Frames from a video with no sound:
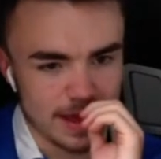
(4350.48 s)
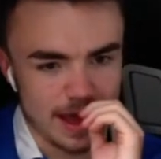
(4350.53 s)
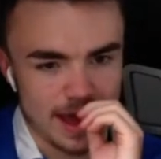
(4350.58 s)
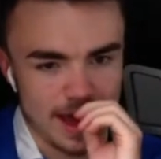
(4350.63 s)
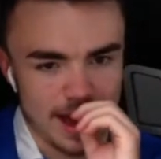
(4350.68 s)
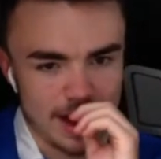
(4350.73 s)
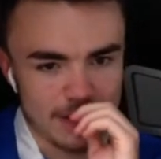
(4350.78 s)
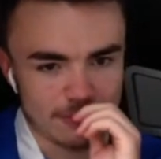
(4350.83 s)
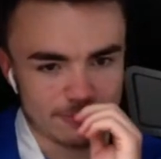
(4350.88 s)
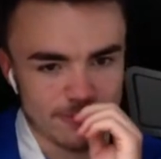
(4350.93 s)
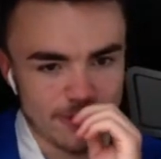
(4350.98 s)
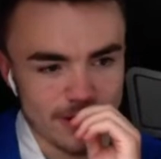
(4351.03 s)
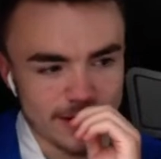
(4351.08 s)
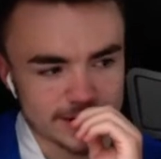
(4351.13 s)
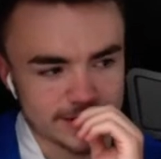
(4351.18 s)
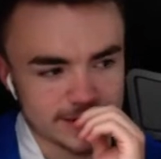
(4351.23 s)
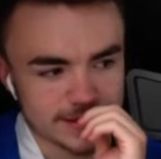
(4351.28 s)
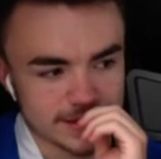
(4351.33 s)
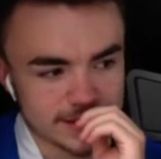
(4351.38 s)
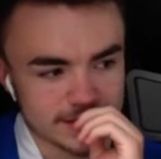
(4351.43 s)

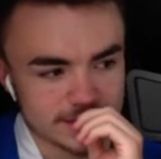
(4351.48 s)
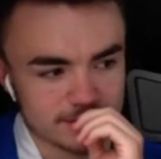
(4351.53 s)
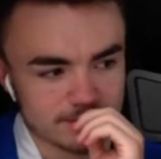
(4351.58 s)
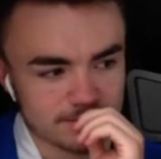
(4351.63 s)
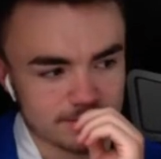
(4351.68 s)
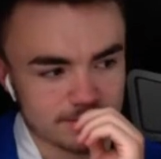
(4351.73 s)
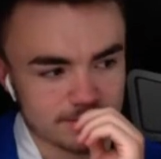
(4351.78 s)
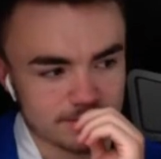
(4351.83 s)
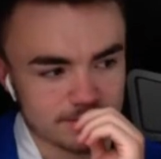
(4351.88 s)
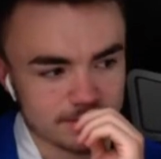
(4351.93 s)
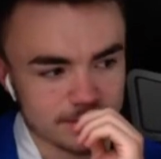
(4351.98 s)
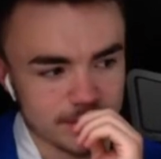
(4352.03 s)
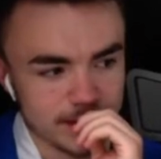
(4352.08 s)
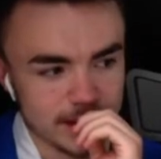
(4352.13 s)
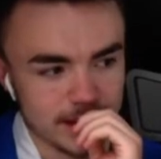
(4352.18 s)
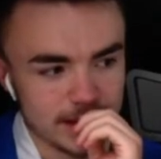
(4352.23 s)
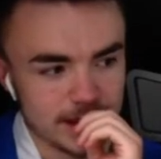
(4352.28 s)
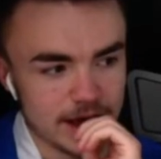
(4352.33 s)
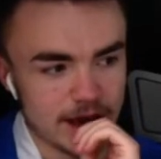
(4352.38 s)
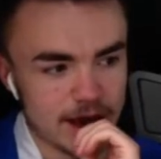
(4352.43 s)
Right,
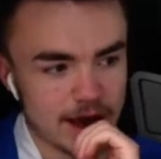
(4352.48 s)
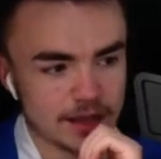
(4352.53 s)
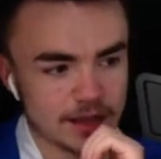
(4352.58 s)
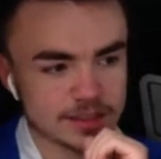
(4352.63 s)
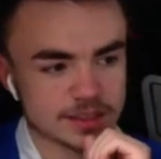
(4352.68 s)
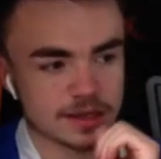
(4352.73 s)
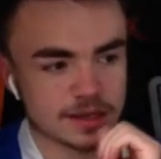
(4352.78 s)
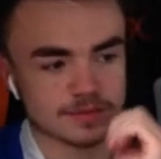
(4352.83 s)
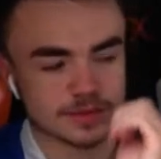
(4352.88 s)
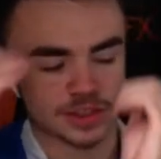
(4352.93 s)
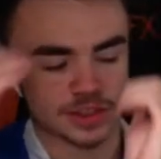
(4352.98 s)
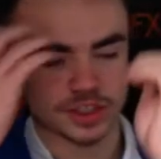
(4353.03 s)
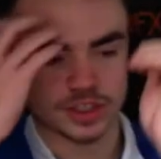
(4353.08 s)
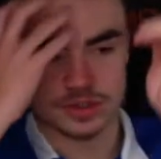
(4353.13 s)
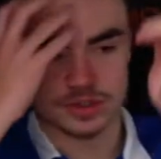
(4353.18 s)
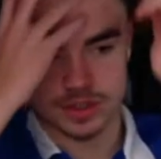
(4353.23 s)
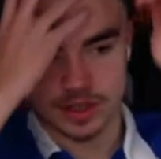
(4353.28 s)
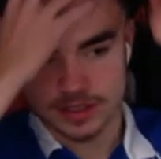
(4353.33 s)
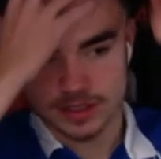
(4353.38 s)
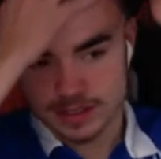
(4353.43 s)
the
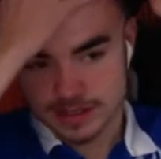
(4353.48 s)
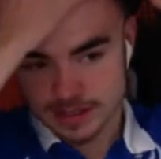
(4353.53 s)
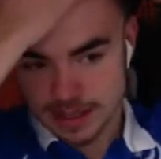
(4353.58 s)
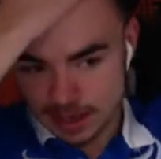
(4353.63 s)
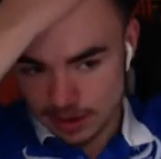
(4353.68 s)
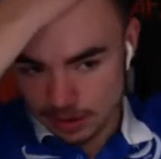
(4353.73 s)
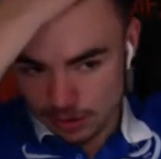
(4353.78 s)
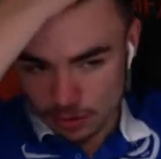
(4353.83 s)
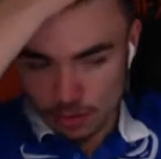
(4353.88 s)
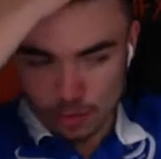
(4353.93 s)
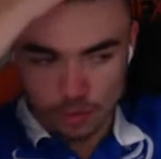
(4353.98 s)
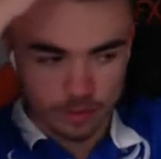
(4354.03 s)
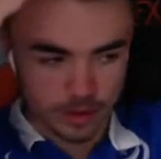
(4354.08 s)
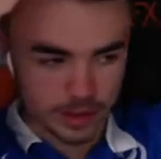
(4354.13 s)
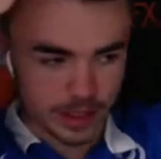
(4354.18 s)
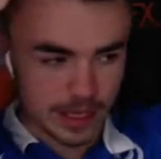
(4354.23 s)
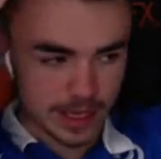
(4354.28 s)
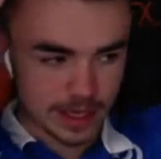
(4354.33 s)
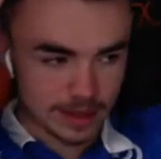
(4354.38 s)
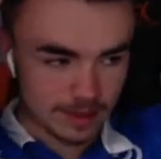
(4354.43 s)
substitutes are still
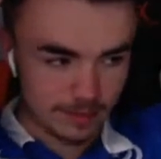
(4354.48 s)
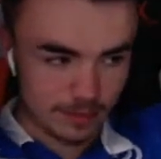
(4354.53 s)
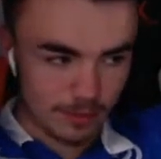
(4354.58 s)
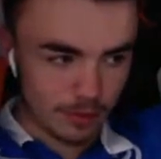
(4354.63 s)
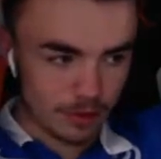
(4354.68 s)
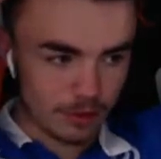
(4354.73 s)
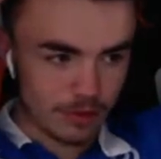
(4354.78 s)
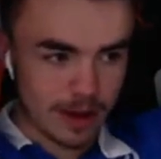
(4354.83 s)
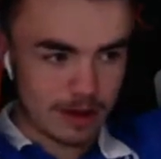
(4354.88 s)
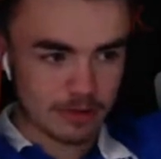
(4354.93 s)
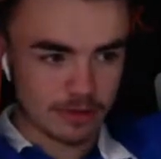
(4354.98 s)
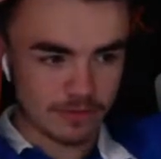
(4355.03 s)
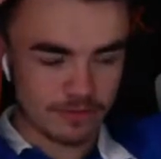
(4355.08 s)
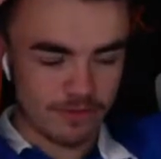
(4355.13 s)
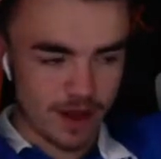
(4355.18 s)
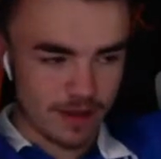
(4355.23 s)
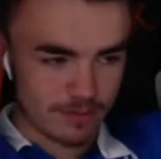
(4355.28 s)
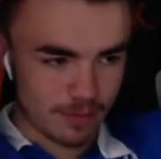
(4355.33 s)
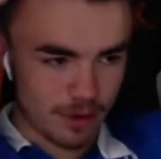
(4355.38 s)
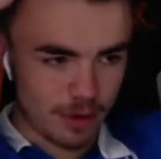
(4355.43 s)
kicking the ball around at
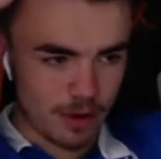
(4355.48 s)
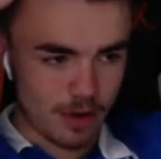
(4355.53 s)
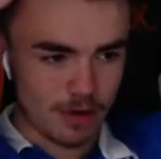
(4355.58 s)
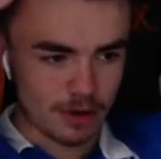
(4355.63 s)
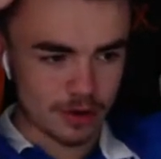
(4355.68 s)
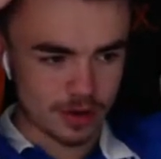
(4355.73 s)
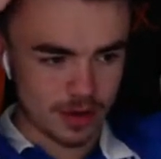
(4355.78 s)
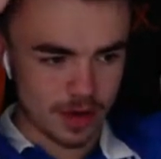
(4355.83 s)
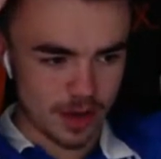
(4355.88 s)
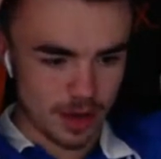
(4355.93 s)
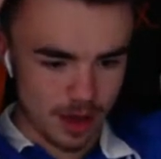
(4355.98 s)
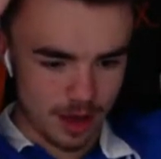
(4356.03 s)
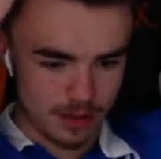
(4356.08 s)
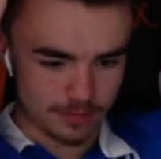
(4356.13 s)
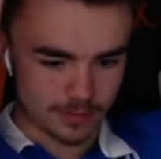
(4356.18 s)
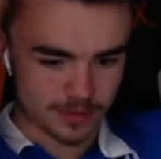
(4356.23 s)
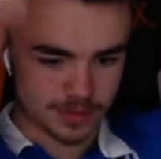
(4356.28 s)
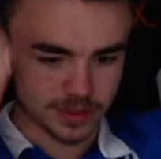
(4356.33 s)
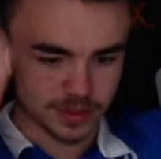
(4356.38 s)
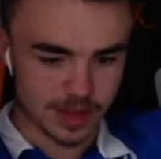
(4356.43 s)
Fratton Park,
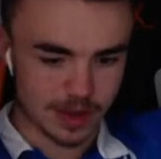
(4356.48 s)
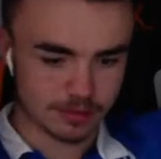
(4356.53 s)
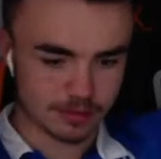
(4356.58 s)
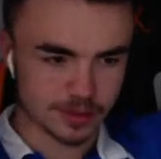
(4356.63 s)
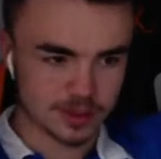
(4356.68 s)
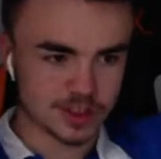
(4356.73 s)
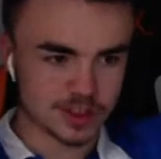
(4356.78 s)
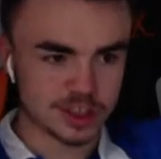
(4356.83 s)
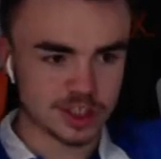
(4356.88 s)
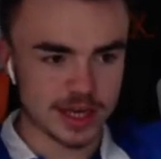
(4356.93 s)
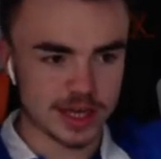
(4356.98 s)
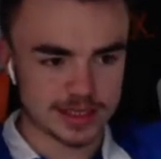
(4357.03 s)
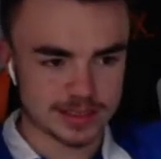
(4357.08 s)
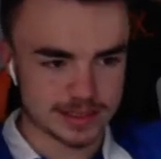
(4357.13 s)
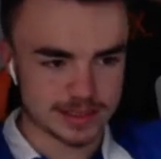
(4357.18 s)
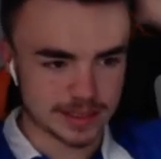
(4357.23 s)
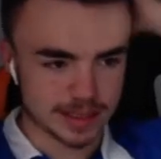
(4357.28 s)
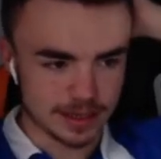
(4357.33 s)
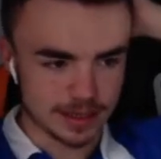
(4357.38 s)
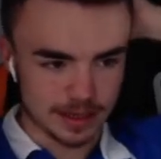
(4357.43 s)
so that would
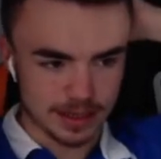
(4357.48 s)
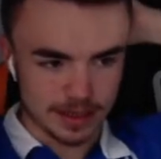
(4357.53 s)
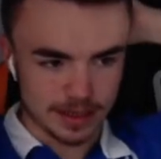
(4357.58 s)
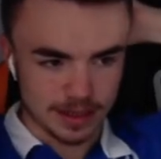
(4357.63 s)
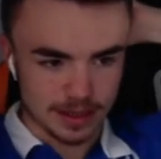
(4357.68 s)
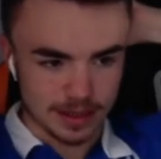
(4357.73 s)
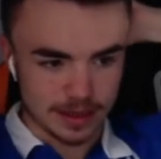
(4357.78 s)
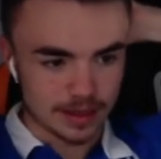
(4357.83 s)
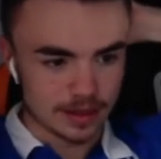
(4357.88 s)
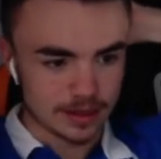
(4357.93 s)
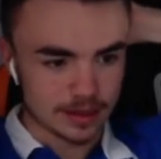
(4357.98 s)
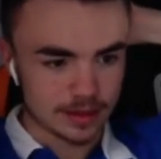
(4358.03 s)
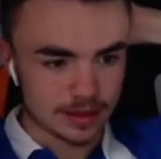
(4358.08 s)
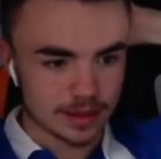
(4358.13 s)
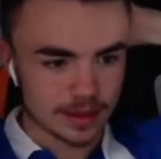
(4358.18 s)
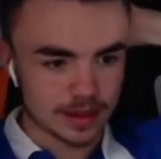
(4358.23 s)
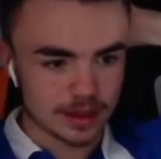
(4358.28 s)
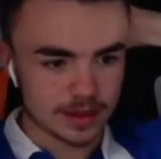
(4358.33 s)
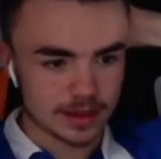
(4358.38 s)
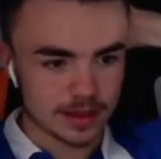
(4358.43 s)
suggest
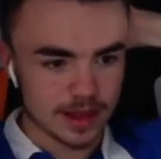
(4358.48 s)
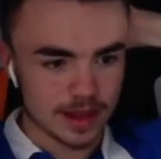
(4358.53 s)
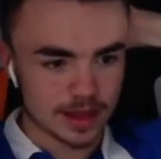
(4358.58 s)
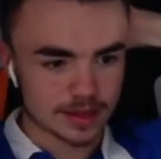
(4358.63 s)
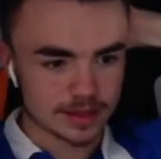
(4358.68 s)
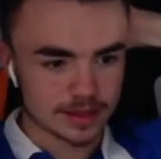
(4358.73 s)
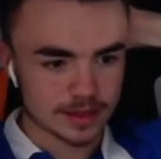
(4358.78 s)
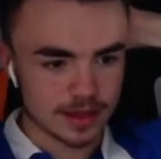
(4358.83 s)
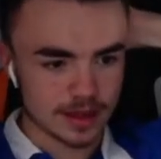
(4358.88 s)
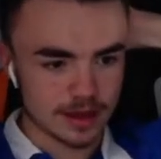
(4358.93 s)
that